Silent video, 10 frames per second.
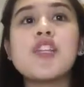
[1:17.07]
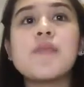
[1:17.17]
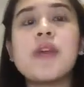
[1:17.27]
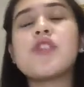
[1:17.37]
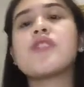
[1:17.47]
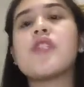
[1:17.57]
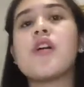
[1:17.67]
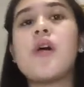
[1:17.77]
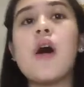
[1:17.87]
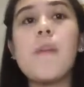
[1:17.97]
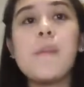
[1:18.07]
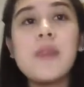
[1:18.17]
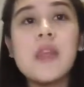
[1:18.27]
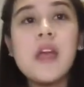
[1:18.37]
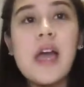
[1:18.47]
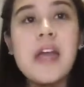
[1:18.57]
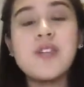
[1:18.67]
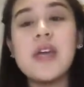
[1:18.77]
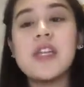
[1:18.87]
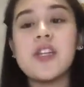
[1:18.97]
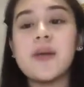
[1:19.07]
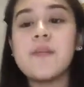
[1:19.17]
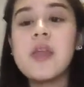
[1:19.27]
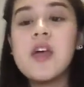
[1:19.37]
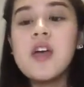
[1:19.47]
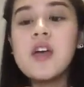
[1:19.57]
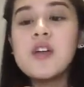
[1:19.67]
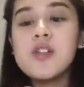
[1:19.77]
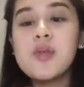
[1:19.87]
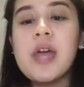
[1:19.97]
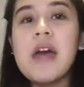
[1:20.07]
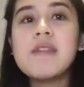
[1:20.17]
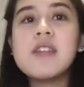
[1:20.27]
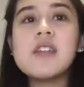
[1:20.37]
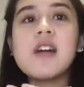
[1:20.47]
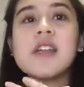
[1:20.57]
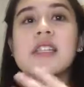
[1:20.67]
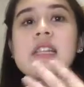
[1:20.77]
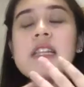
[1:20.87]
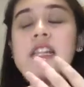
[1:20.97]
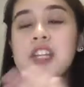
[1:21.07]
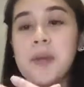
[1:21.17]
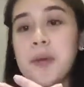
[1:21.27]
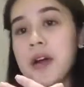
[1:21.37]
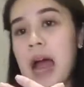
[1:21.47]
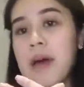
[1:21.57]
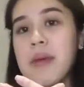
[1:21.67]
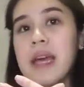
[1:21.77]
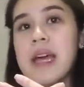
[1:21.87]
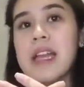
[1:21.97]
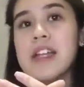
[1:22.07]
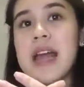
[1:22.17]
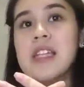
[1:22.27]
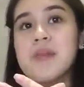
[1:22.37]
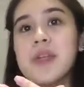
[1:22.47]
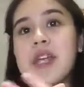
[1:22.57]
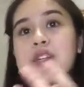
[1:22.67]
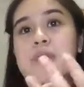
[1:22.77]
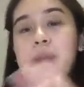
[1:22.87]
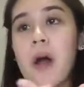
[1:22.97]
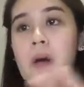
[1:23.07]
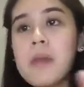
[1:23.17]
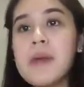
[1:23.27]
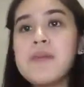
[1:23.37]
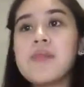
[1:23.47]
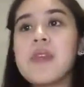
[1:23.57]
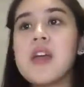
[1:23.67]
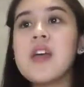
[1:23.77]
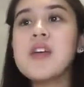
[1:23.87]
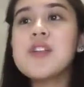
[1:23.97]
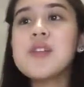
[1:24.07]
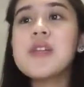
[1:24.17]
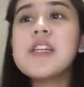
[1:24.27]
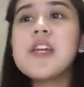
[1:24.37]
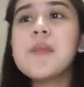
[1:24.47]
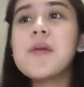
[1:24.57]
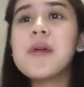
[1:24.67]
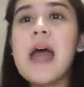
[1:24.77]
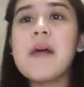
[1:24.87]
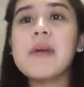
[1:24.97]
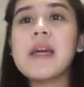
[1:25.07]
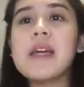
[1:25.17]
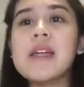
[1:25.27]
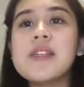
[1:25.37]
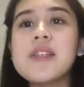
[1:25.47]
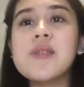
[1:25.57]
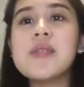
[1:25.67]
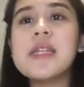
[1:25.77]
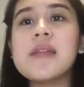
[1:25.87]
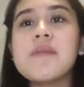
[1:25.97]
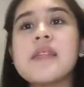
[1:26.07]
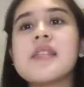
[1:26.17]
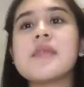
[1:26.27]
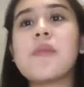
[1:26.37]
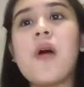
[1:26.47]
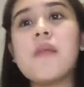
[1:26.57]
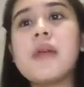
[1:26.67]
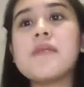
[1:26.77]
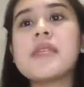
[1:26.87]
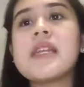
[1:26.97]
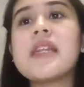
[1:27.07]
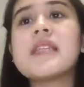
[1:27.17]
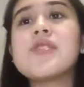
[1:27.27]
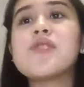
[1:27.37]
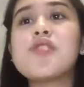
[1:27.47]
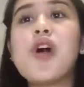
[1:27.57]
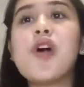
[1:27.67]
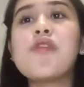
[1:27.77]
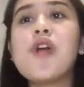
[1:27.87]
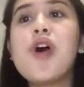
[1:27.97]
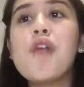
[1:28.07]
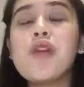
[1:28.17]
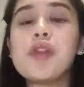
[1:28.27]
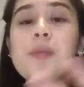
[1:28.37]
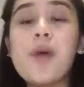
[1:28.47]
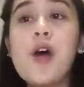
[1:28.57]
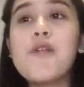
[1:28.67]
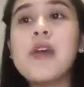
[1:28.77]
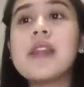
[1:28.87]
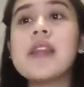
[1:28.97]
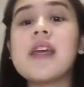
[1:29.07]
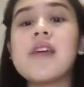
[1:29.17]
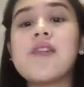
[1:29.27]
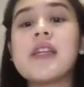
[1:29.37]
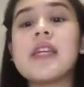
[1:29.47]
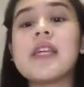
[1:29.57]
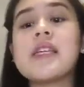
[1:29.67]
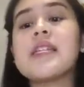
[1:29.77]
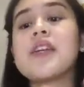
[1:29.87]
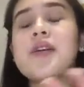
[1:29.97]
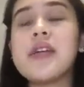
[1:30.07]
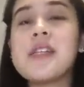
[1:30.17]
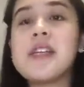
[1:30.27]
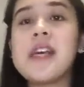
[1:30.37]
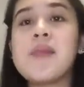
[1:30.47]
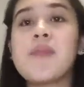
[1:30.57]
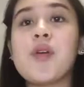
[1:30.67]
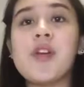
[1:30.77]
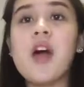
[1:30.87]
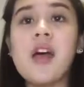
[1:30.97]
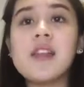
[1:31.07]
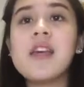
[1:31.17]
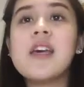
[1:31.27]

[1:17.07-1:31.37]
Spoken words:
major educator? So we have discussed linear programming and transportation problems. So linear programming is used in business problems. This is to solve for the profit if it is increasing or not.